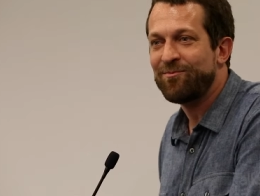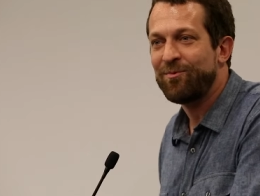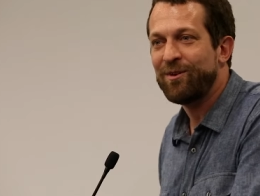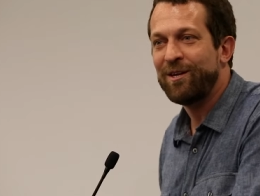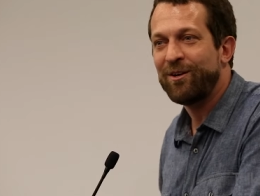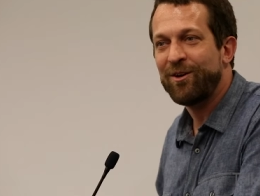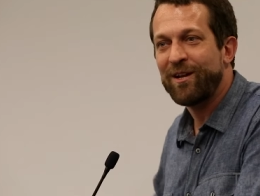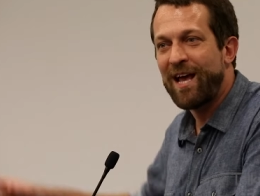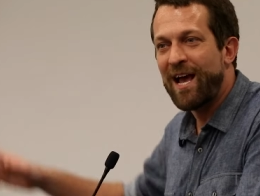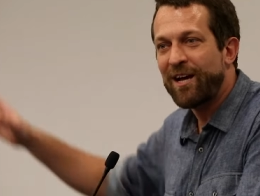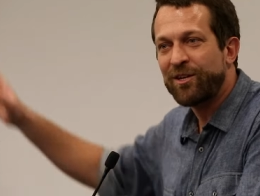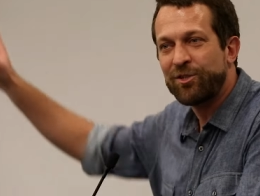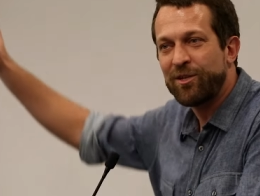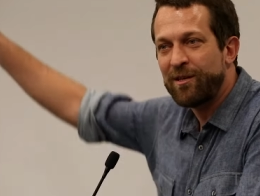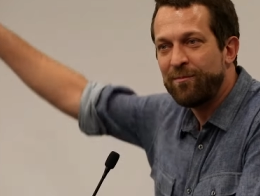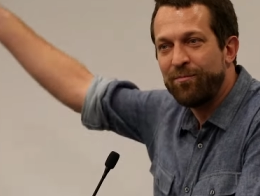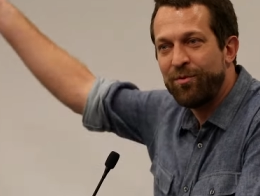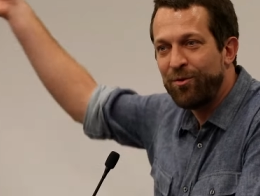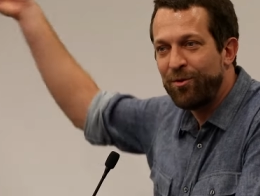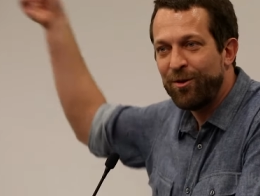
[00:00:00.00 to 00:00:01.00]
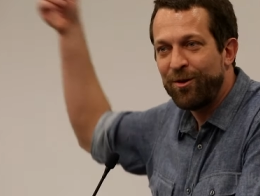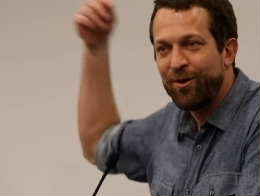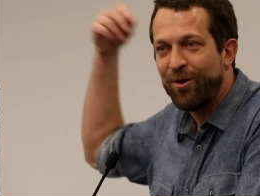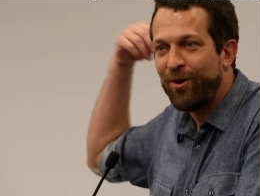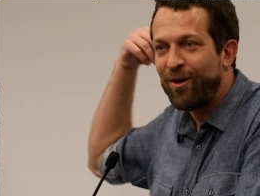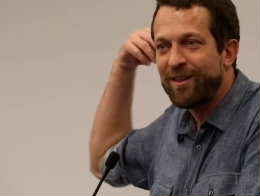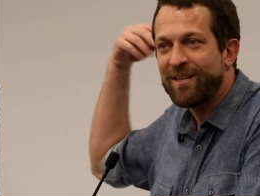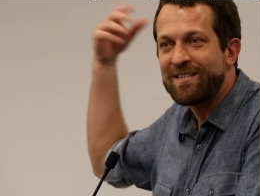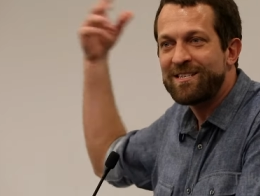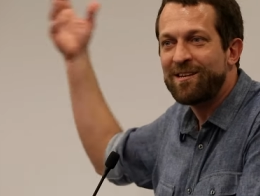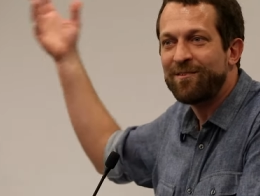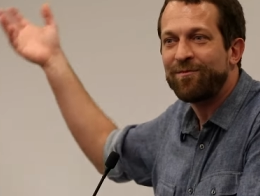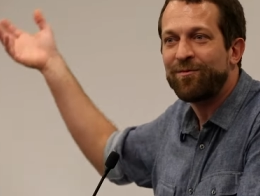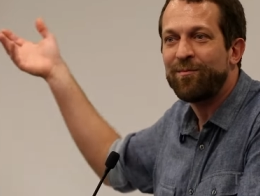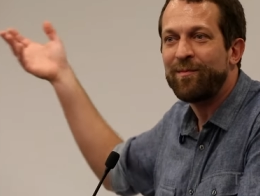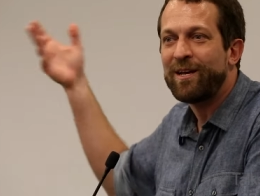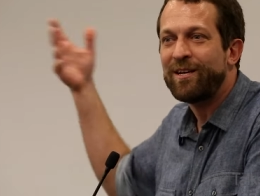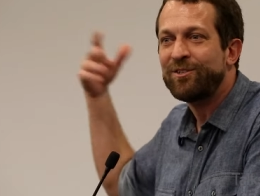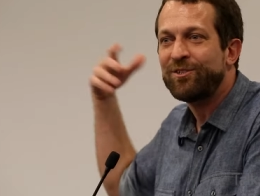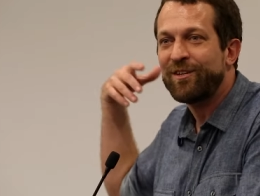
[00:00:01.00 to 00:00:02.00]
We could actually pull all this
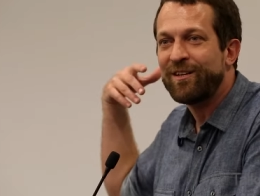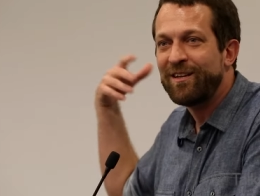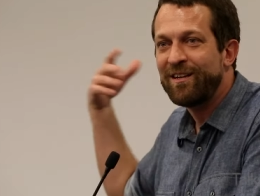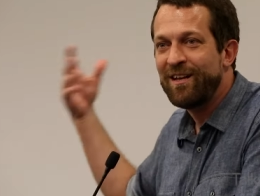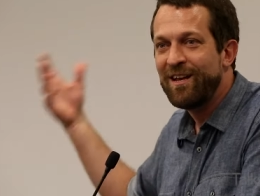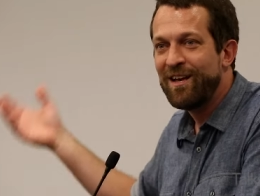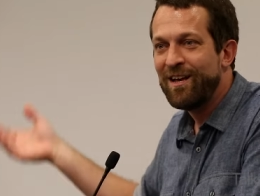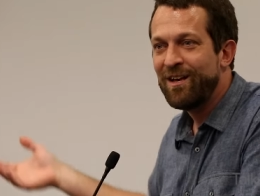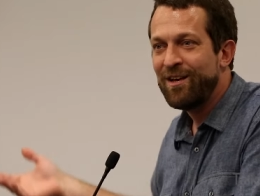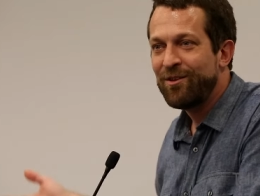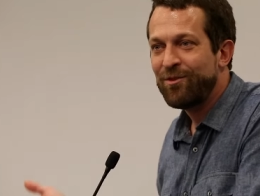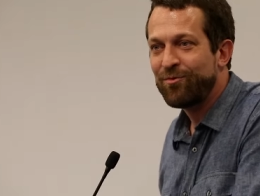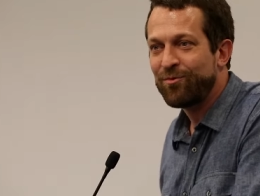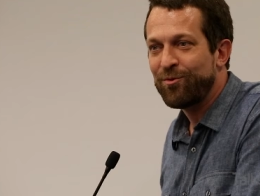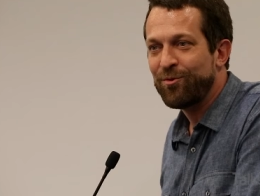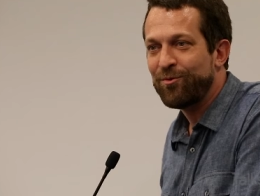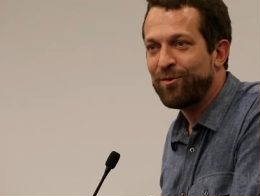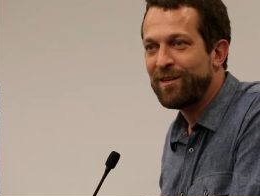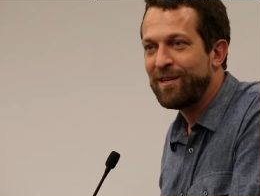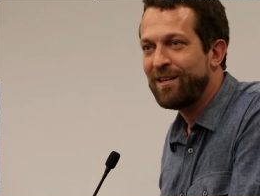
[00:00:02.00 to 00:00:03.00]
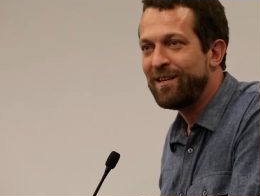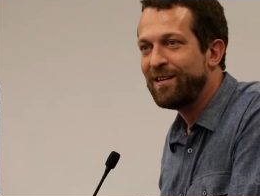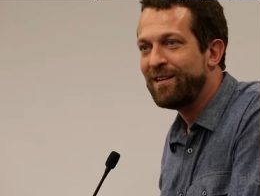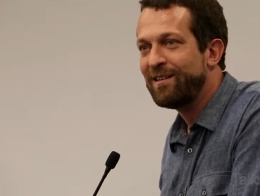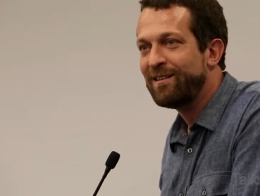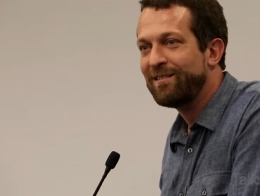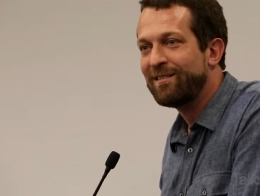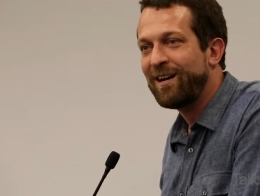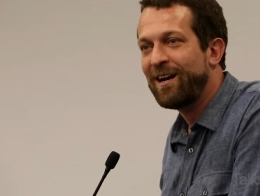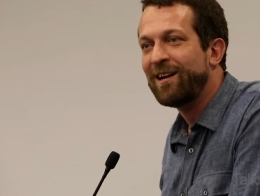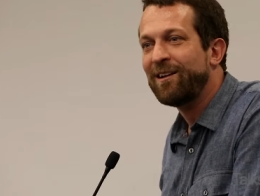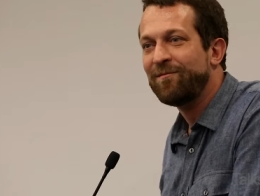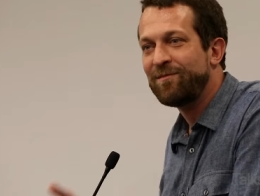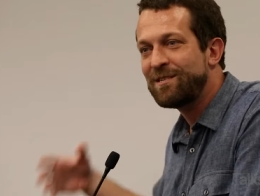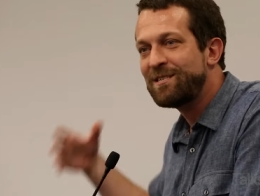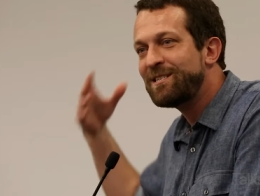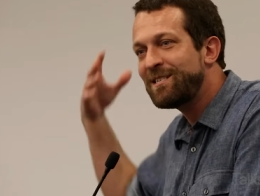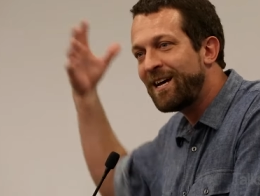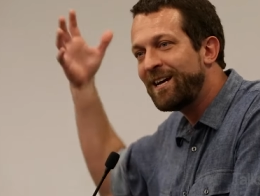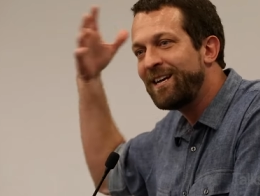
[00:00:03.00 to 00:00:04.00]
information through the kind of
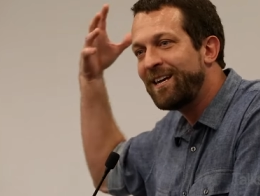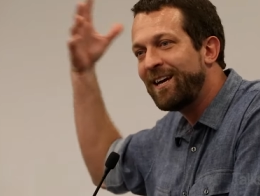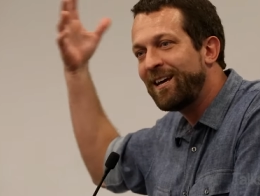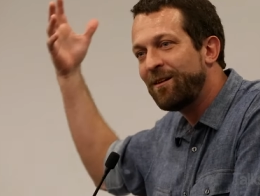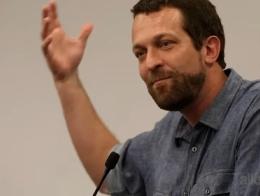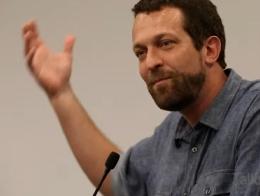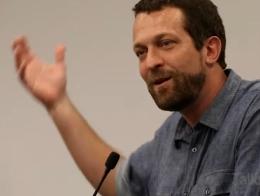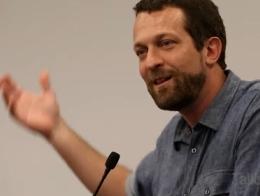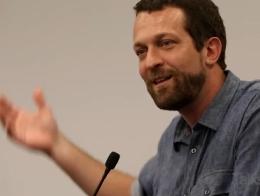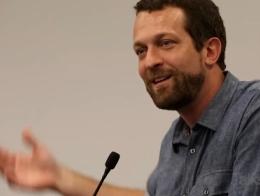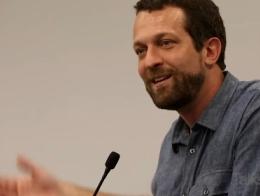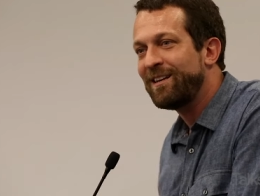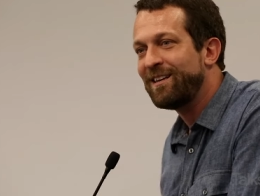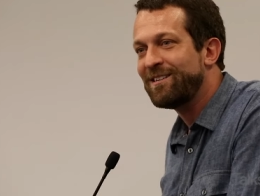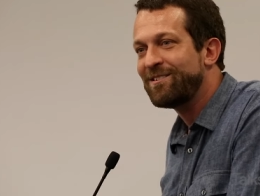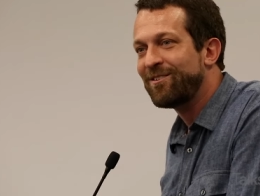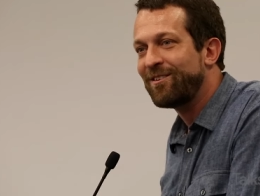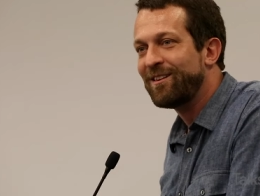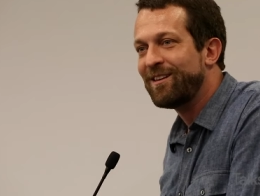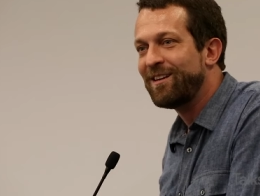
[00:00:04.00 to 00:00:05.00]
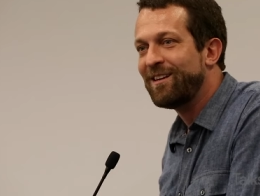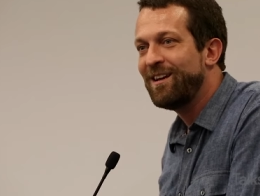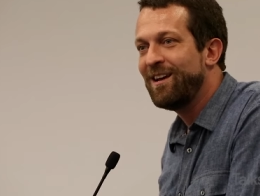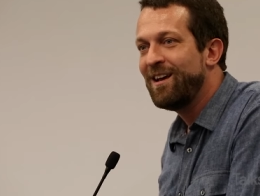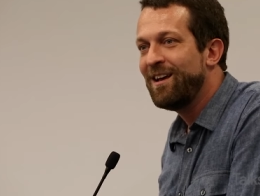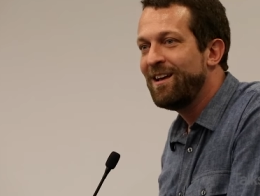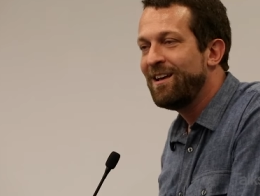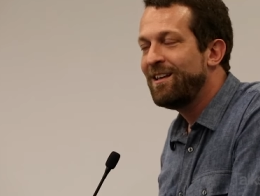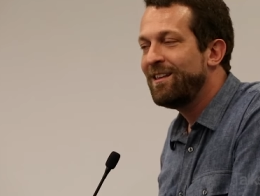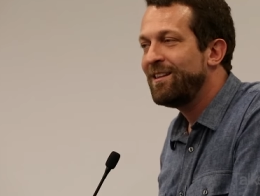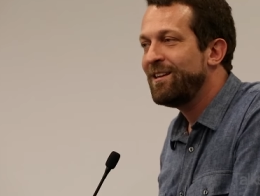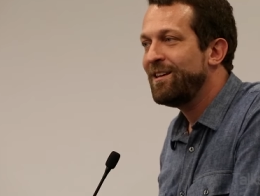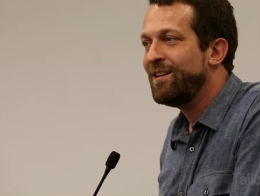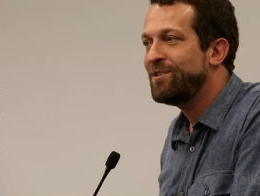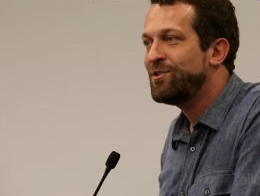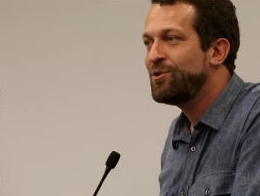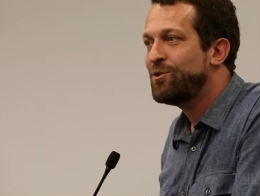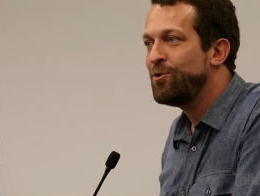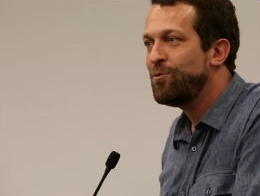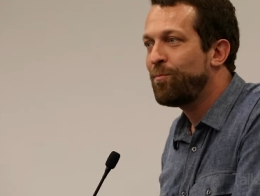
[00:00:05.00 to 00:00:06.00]
psychic abilities or the, the
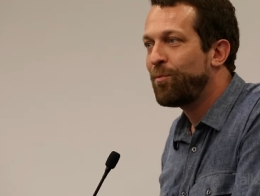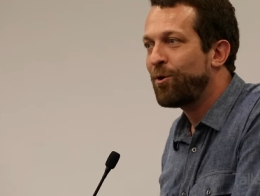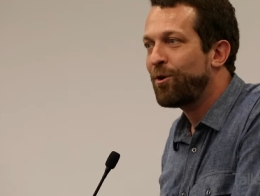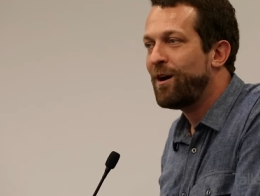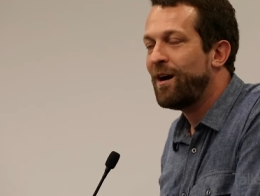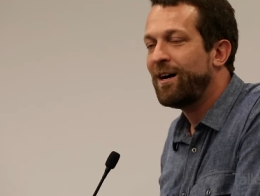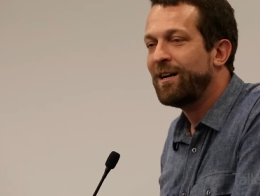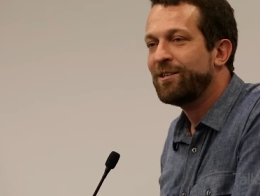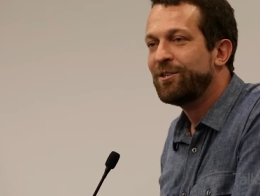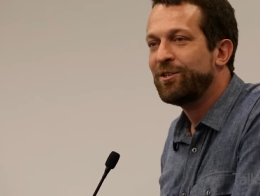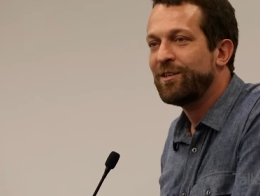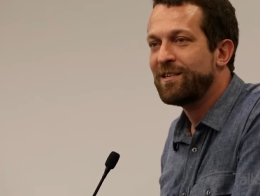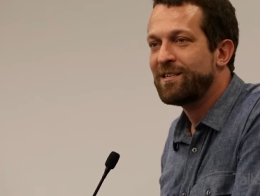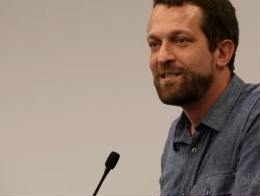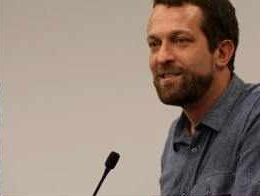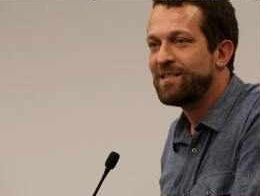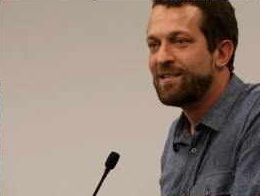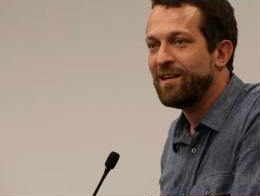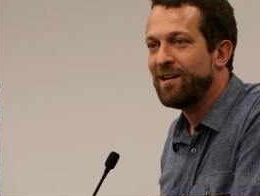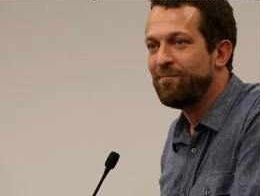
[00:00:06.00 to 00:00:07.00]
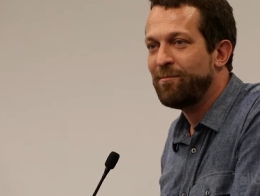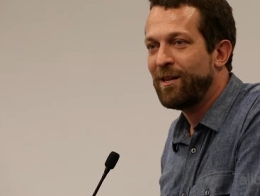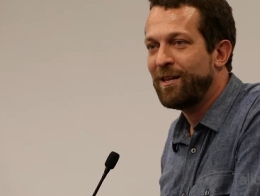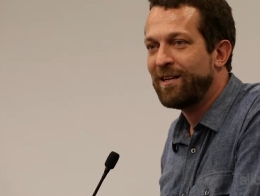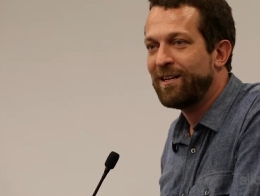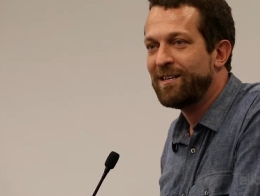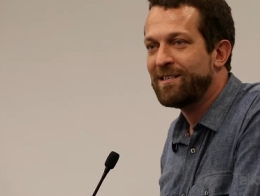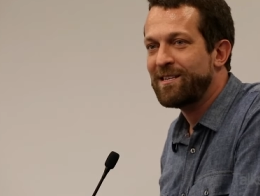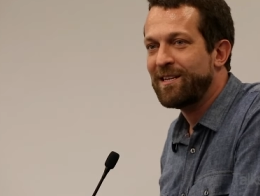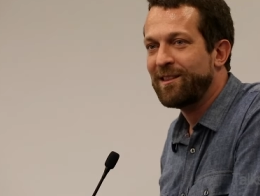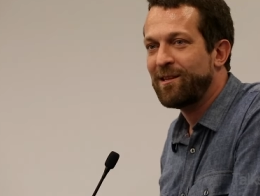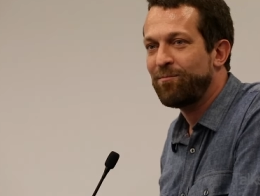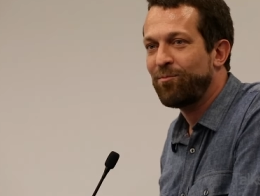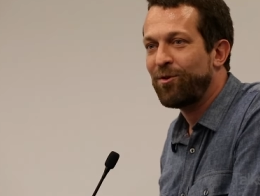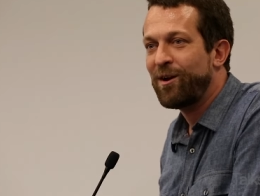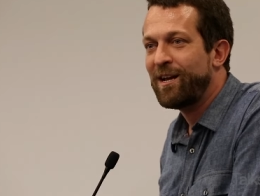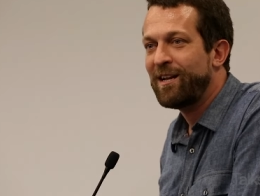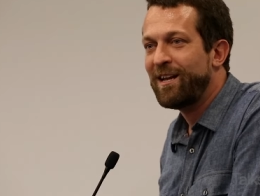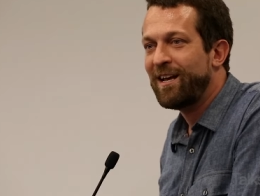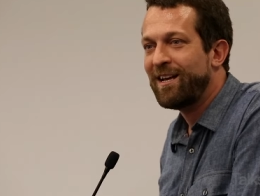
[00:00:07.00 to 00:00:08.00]
superconscious abilities that the
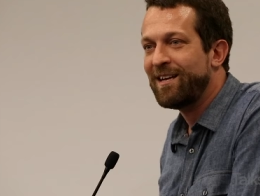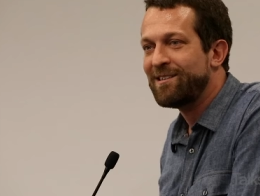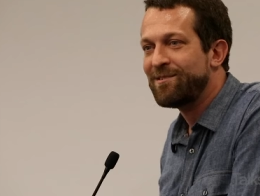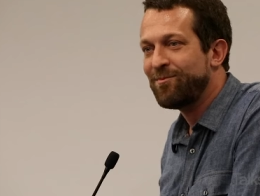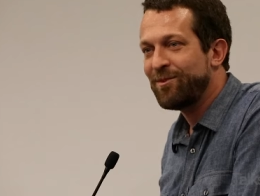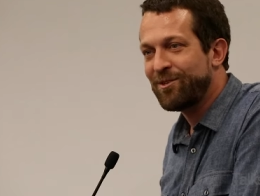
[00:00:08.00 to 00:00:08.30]
brain has.